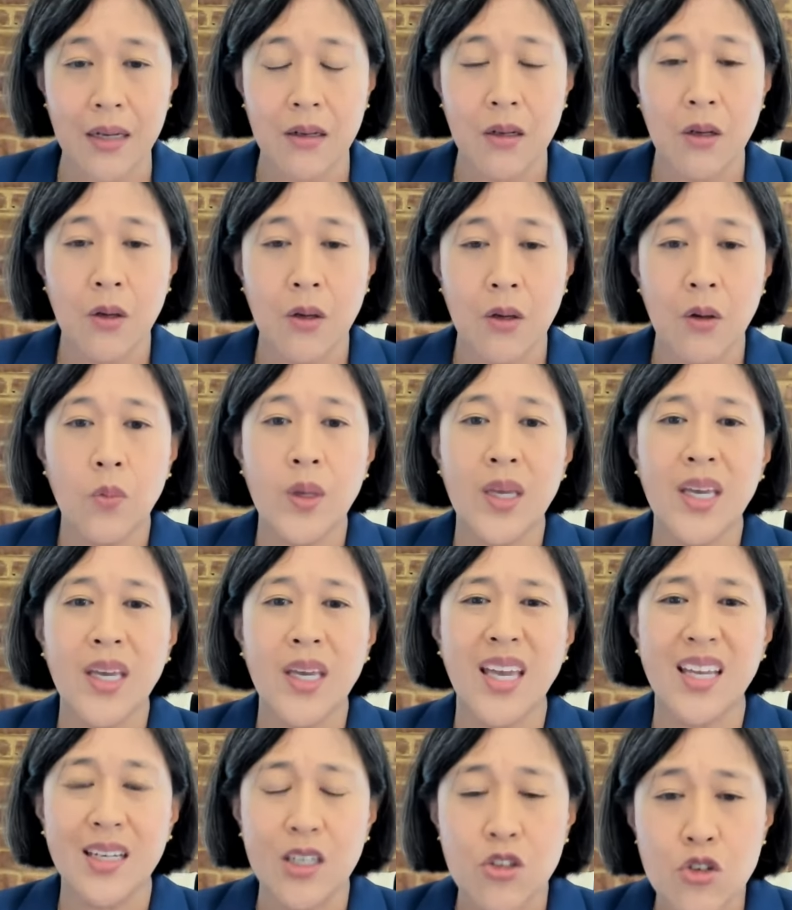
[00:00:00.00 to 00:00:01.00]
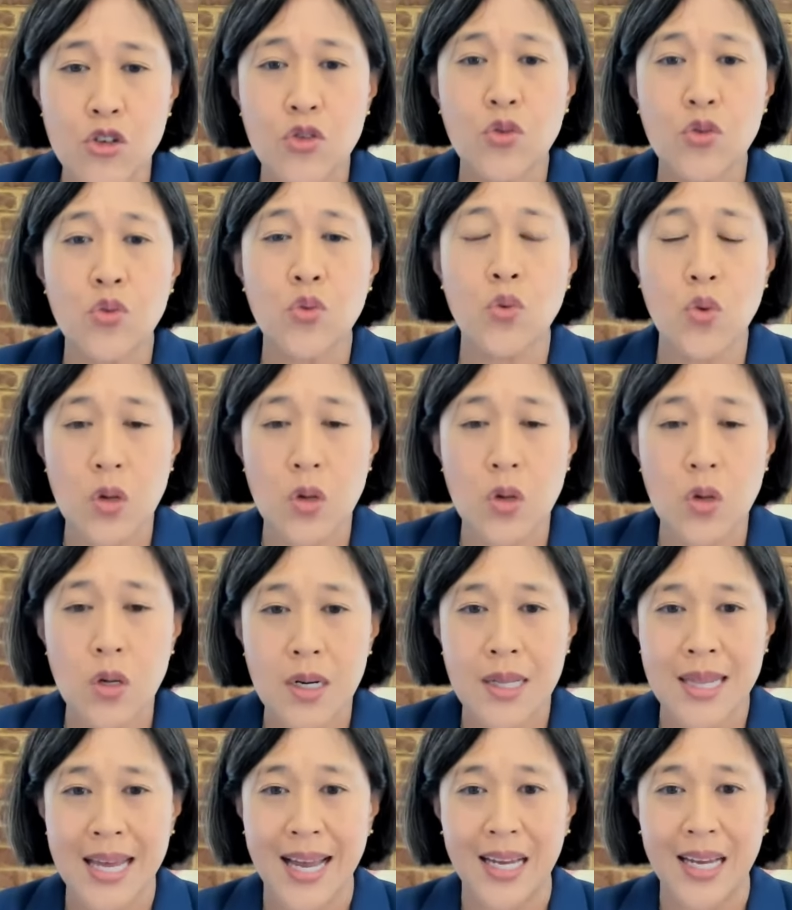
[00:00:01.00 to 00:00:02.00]
we can ensure
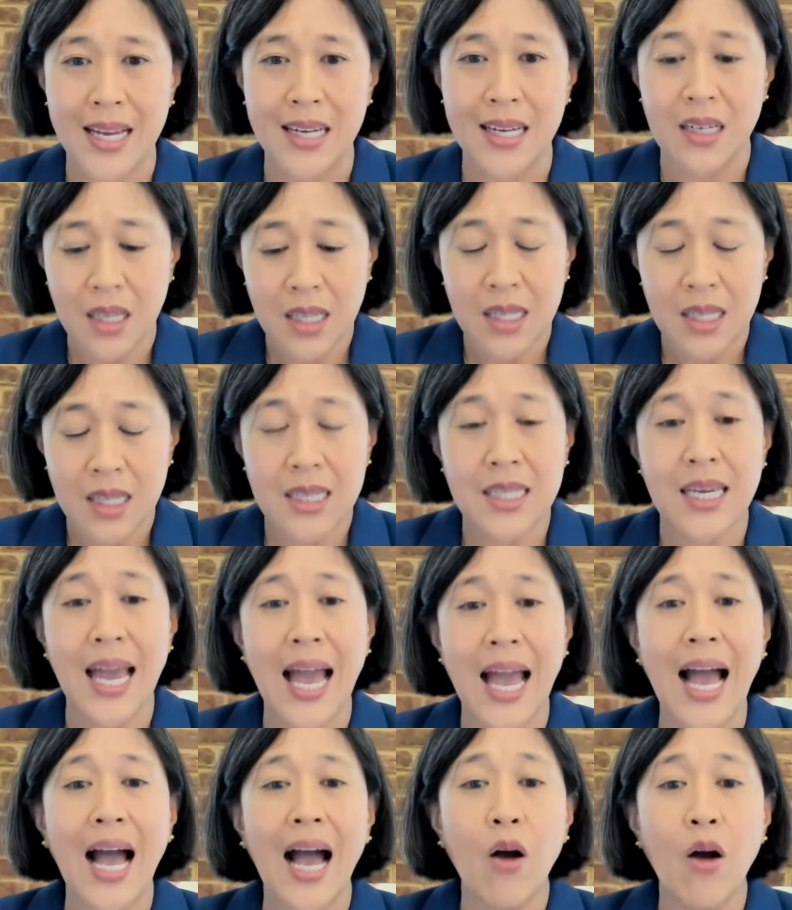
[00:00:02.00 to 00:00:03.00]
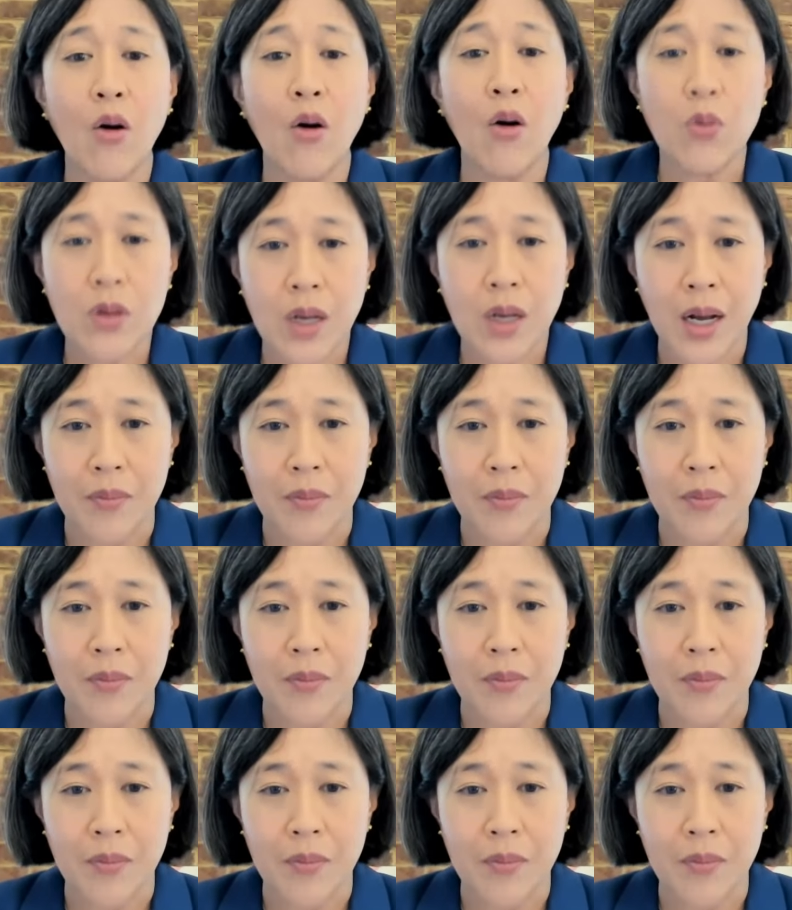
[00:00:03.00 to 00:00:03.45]
that the outcomes